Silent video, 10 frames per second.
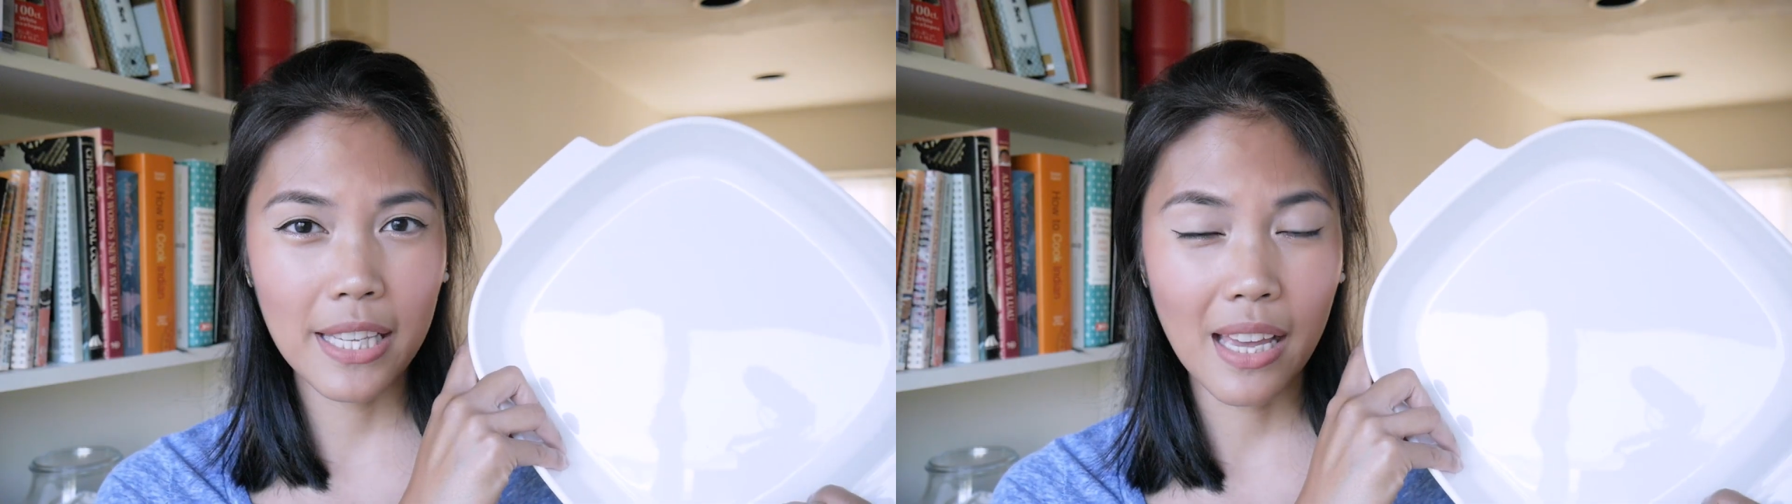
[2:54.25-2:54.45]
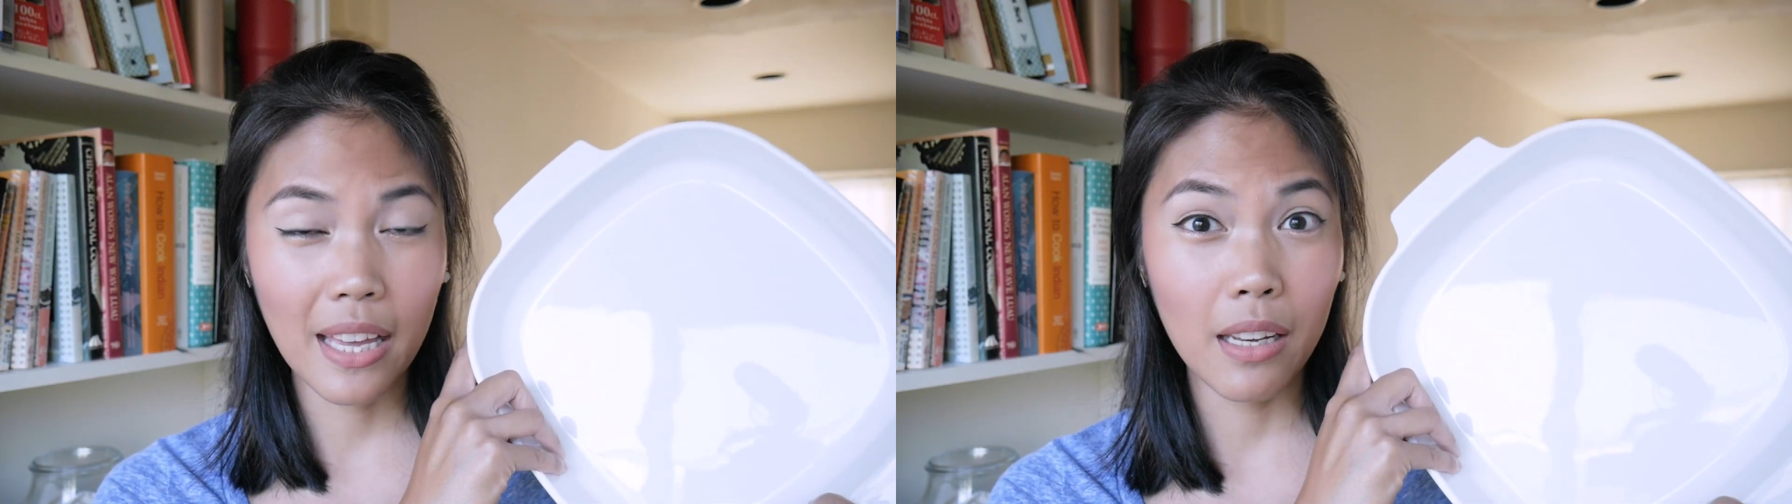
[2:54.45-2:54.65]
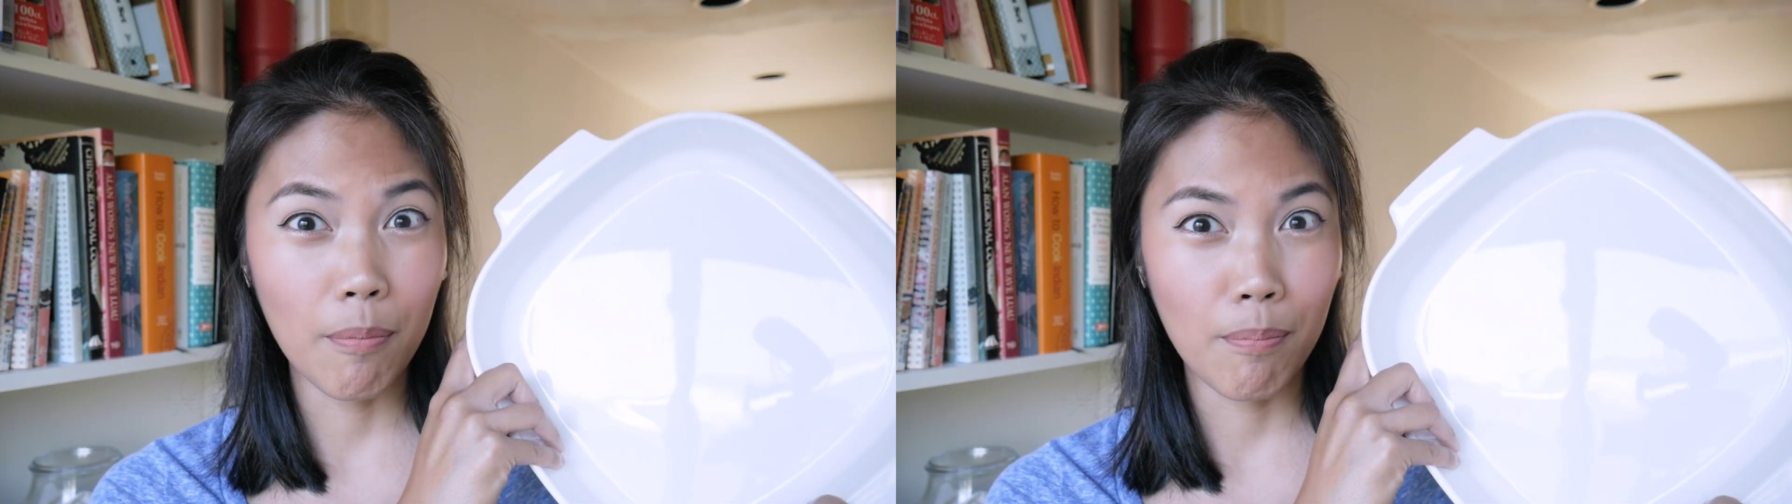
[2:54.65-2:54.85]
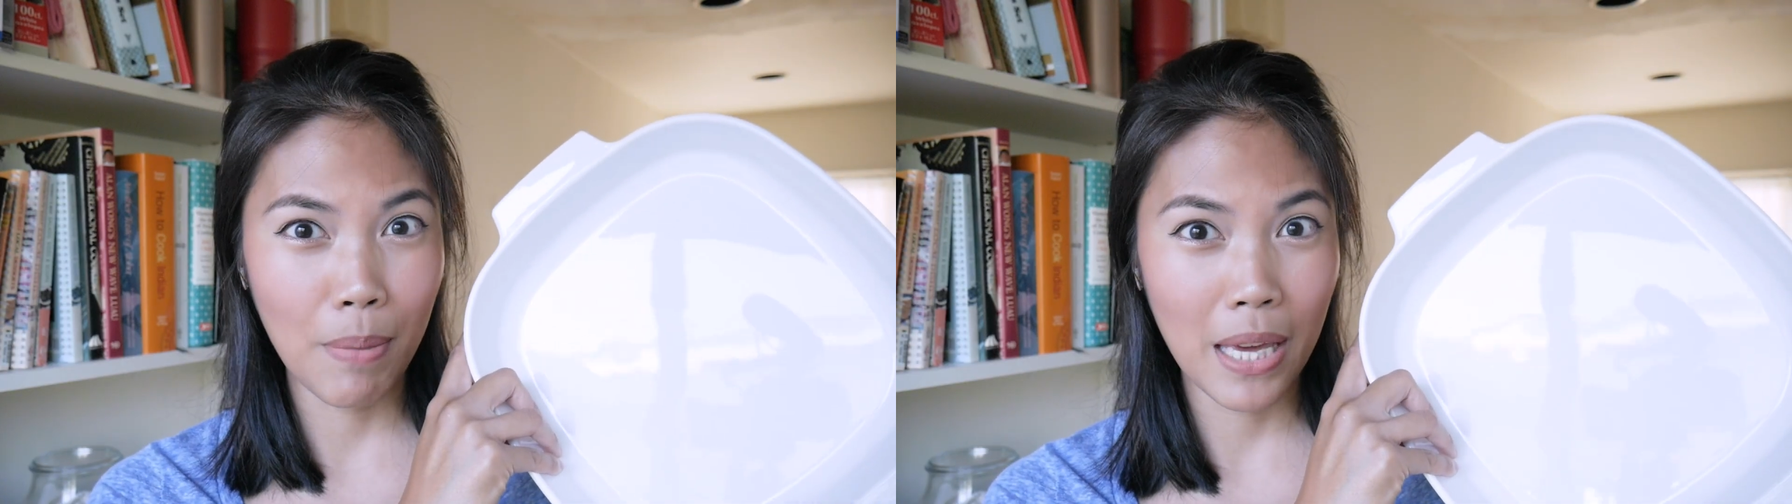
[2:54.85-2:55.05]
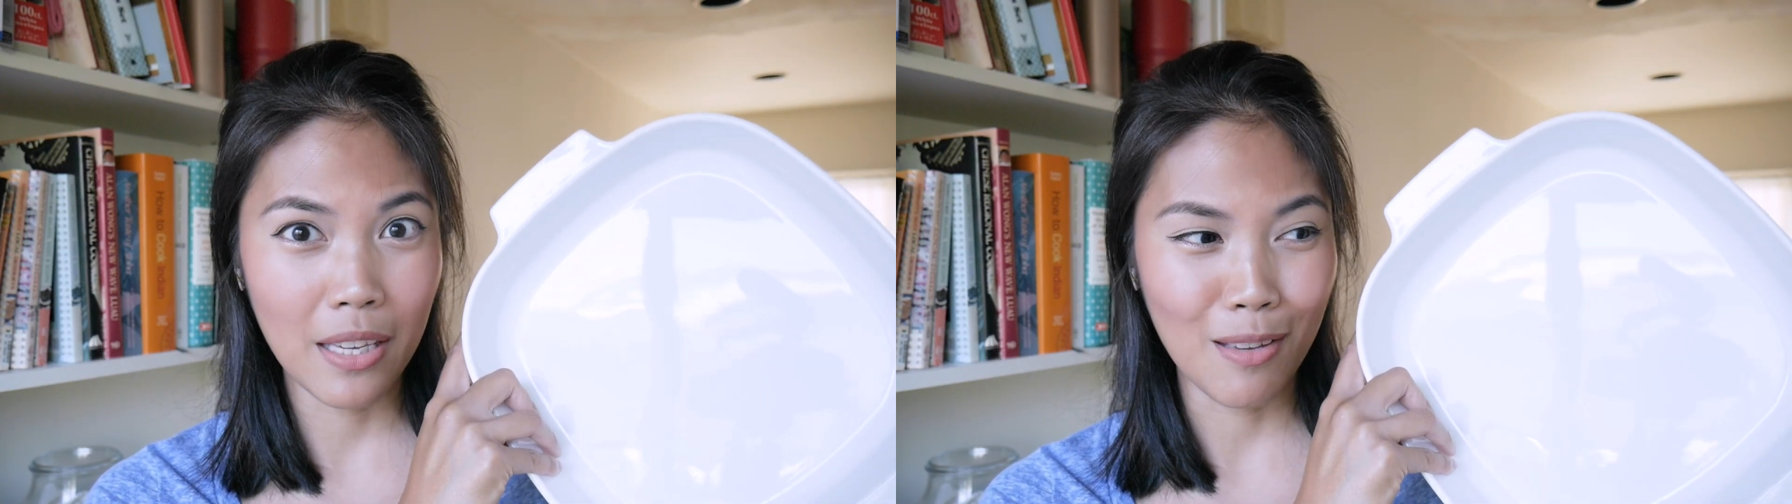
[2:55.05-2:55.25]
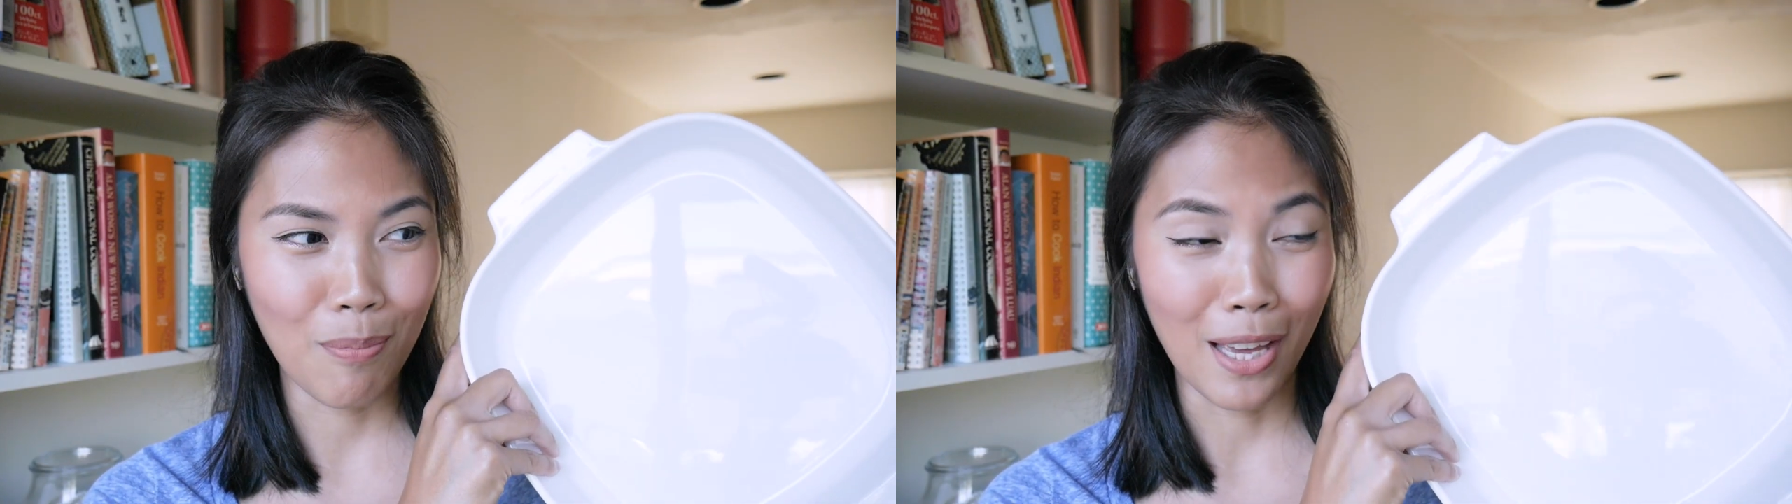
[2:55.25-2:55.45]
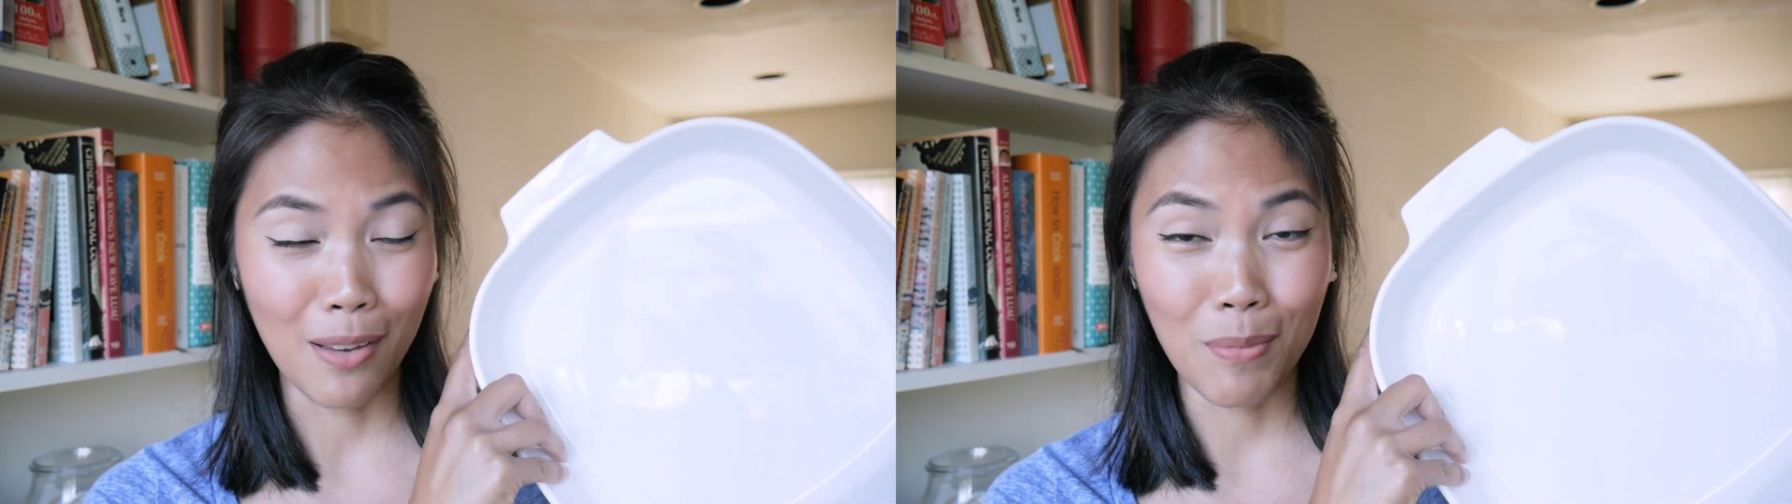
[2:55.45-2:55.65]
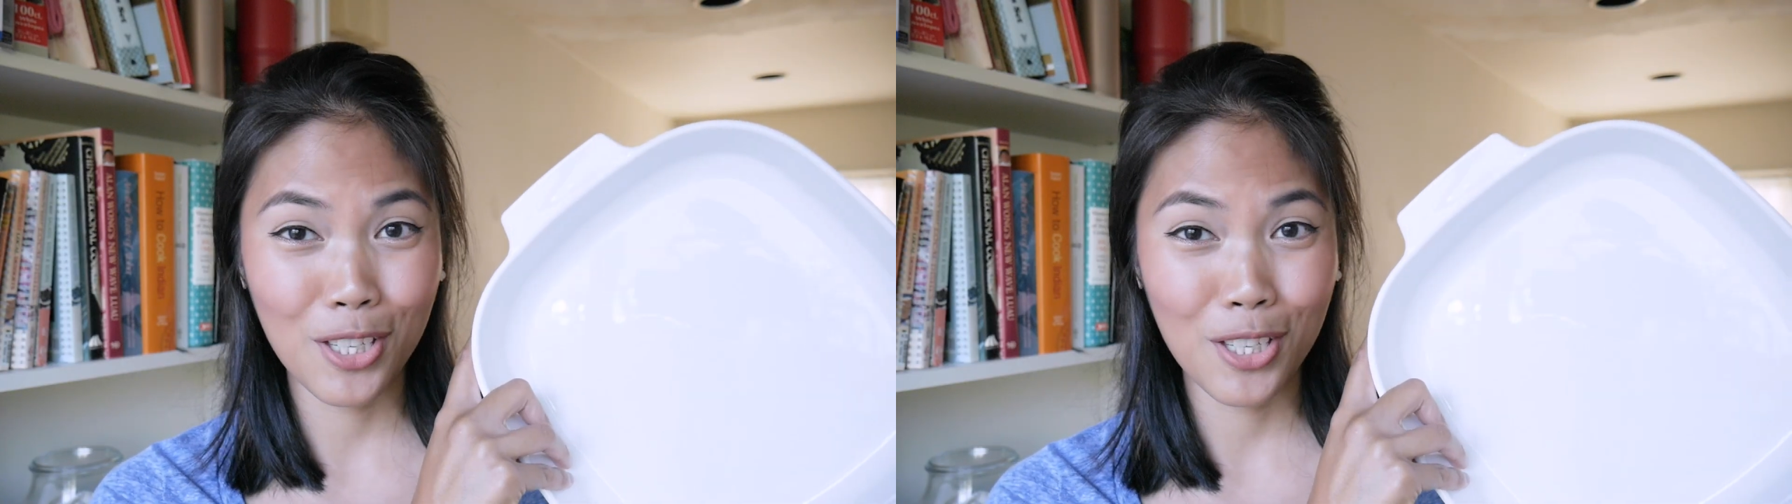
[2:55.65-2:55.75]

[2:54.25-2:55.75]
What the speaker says: 10 baking pan.